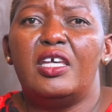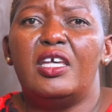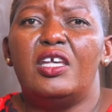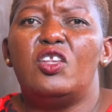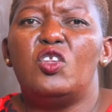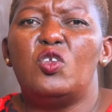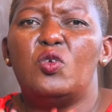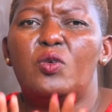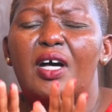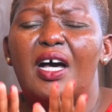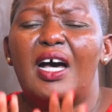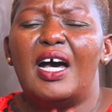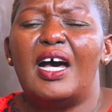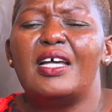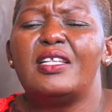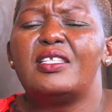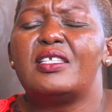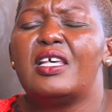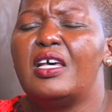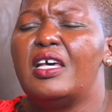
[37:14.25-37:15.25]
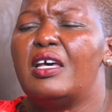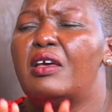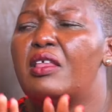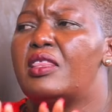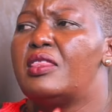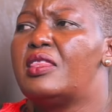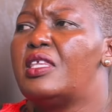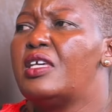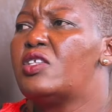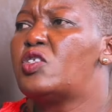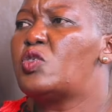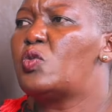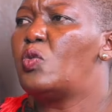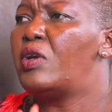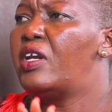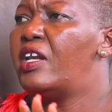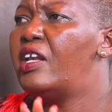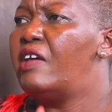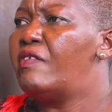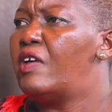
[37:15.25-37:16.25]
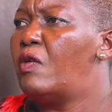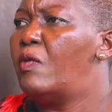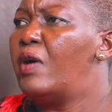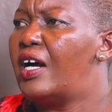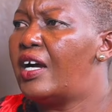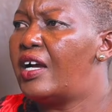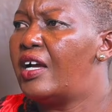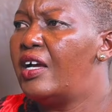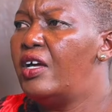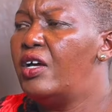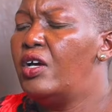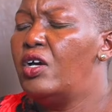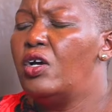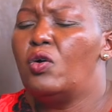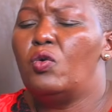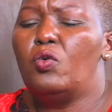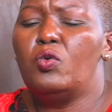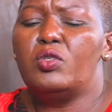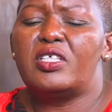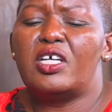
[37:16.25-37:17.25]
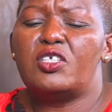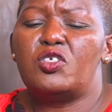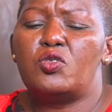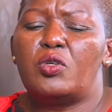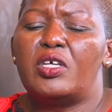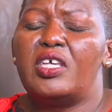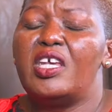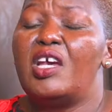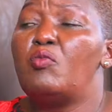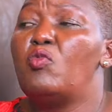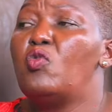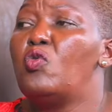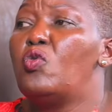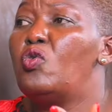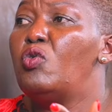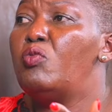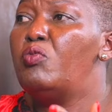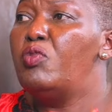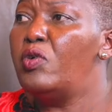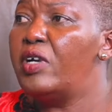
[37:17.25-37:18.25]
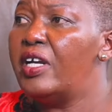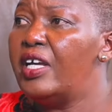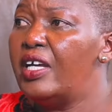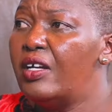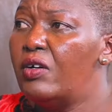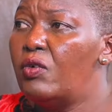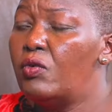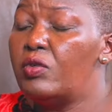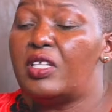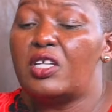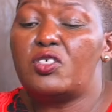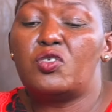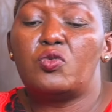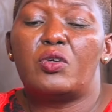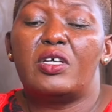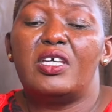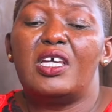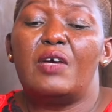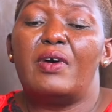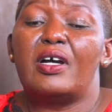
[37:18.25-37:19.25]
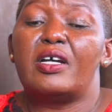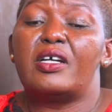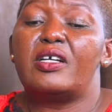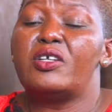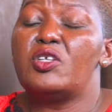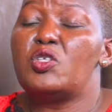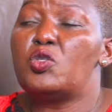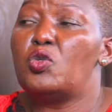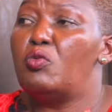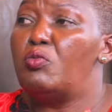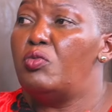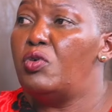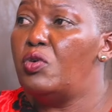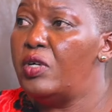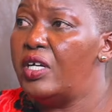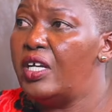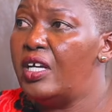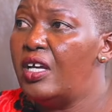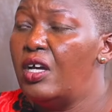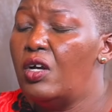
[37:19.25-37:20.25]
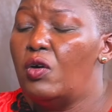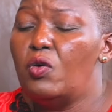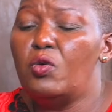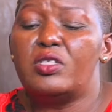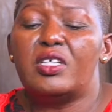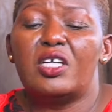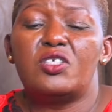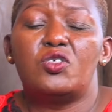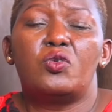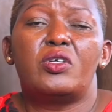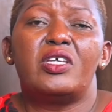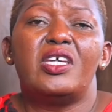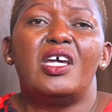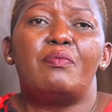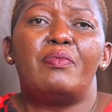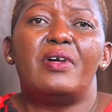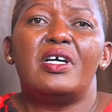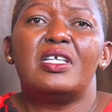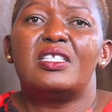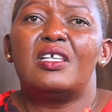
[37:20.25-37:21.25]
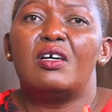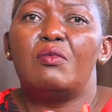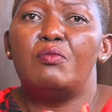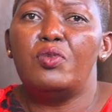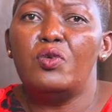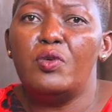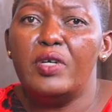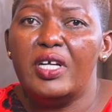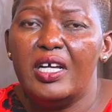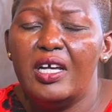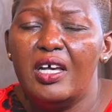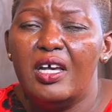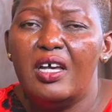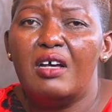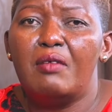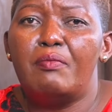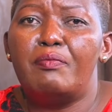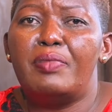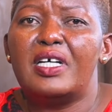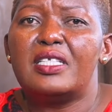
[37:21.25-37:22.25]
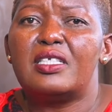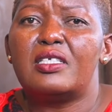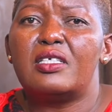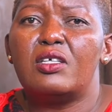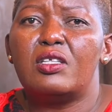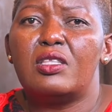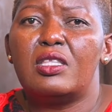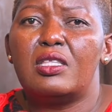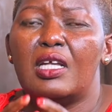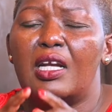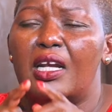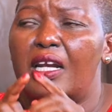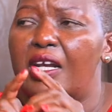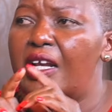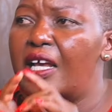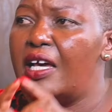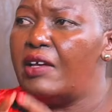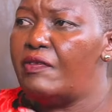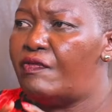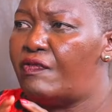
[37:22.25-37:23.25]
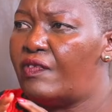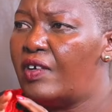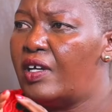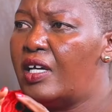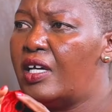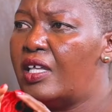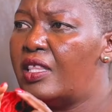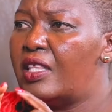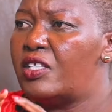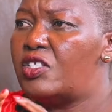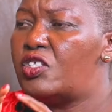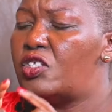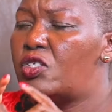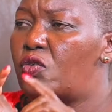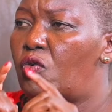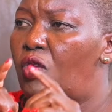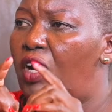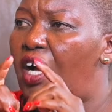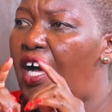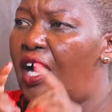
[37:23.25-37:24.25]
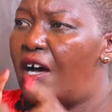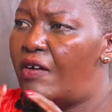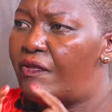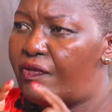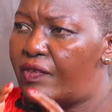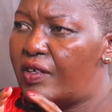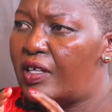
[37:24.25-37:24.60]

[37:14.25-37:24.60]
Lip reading: In your hands, things will never work. Utachukia Mungu bure, utachukia Wakristo bure, utachukia Pastor bure, but the life that you have,